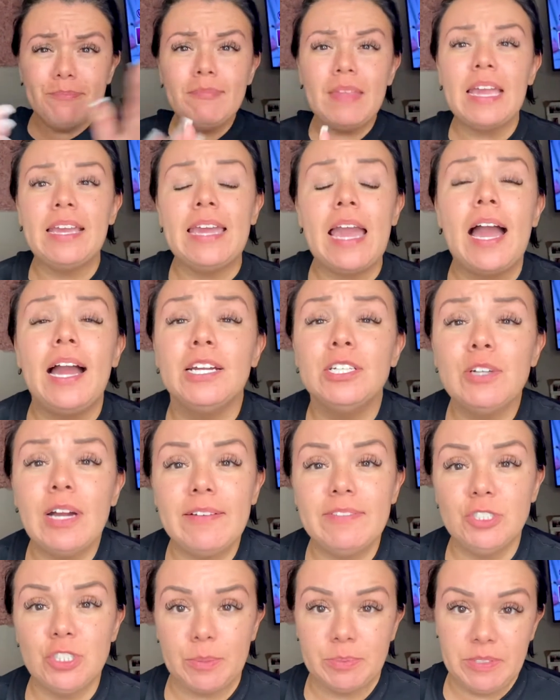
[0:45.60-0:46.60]
yeah, I know I
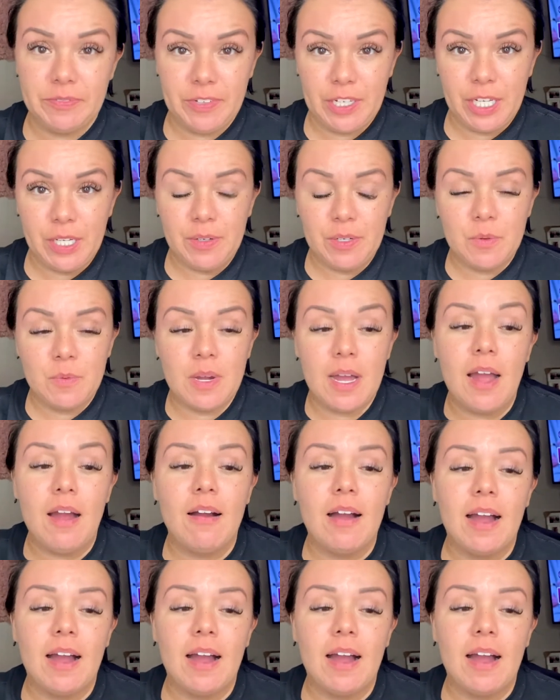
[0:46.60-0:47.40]
haven't dropped a video in a while.